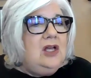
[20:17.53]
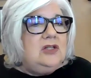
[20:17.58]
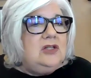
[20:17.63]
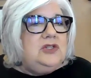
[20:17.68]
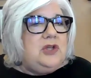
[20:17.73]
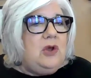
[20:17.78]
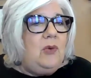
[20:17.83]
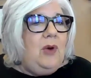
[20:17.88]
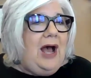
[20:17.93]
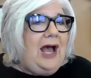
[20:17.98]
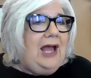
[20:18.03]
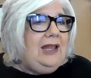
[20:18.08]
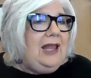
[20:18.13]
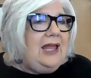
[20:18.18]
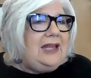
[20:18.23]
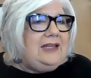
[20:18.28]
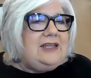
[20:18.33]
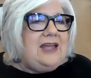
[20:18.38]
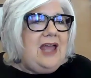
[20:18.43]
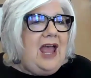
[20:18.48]
So I
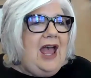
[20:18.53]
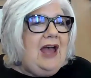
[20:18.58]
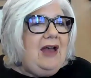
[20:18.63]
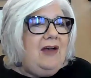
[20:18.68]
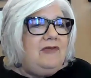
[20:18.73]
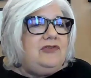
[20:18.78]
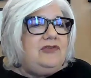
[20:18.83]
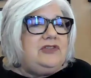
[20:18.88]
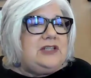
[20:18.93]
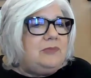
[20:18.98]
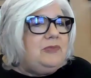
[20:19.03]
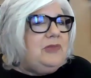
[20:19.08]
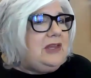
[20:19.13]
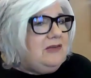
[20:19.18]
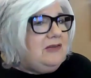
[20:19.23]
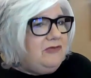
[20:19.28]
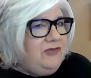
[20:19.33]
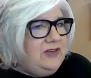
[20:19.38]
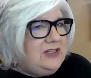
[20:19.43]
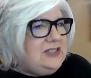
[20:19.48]
like to have
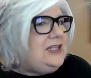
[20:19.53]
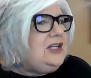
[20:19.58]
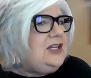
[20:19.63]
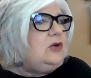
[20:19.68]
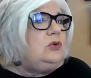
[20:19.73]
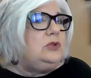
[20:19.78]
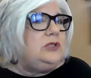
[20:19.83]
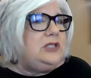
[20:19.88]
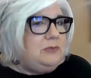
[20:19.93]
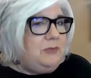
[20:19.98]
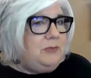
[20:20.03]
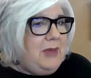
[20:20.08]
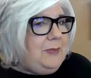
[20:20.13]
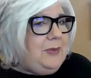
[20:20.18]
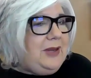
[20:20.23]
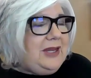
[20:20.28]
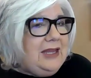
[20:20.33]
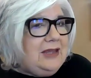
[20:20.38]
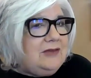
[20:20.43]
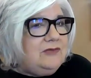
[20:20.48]
something physical to
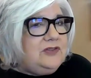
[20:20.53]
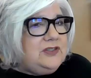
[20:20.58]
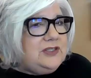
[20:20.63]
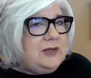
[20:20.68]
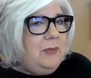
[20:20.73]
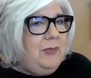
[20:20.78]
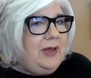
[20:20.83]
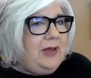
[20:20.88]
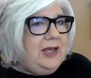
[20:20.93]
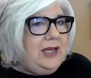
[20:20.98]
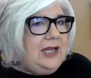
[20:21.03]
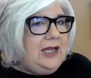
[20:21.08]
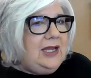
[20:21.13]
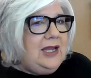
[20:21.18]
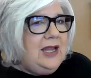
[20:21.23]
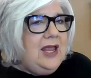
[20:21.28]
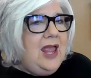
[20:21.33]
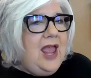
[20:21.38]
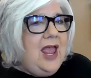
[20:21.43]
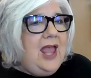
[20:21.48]
maybe give somebody.